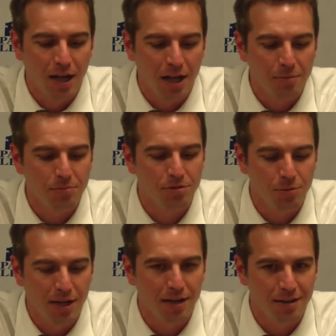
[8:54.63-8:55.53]
Um, so
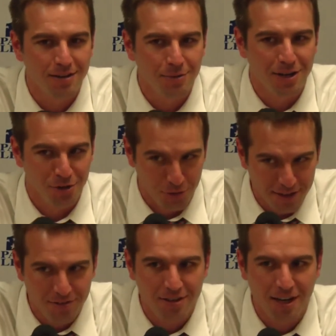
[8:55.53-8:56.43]
we got to we gotta enjoy
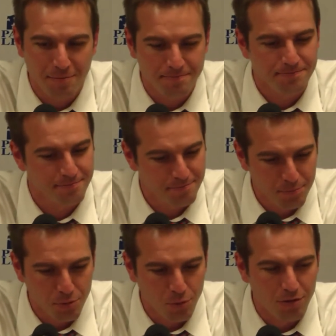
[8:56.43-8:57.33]
this tonight
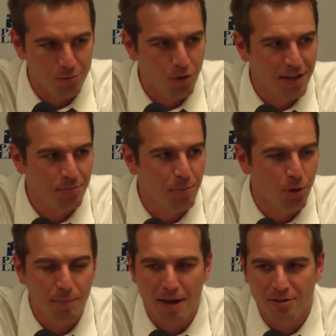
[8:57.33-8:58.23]
but we'll we'll get we'll
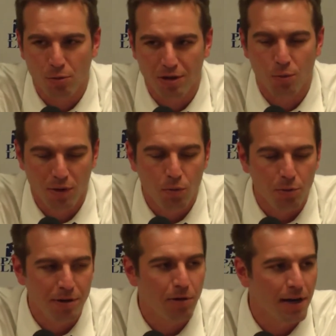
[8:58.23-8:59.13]
get back to work and we will
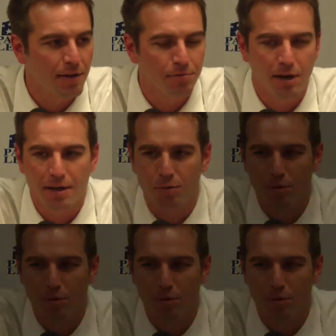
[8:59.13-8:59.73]
be ready on Friday